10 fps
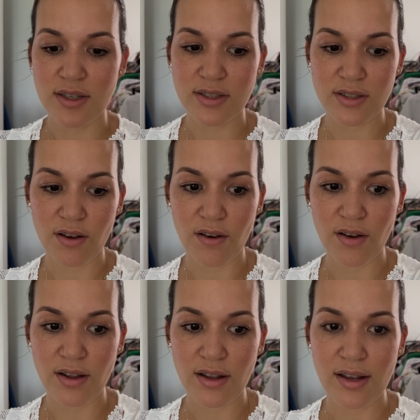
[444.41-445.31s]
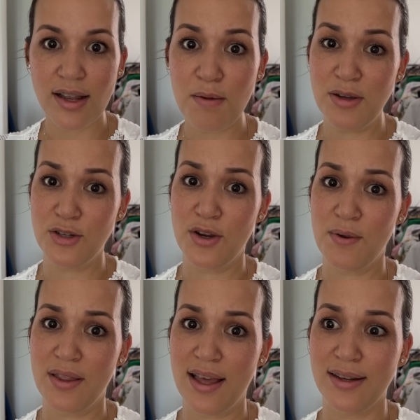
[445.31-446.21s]
So let me show you what
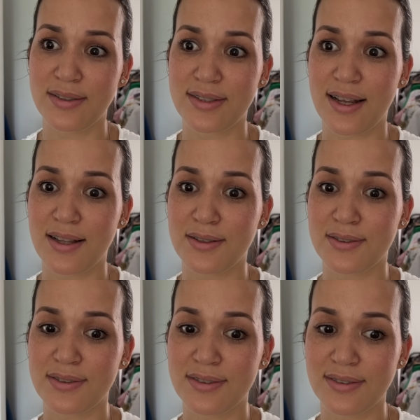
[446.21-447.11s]
that looks like though.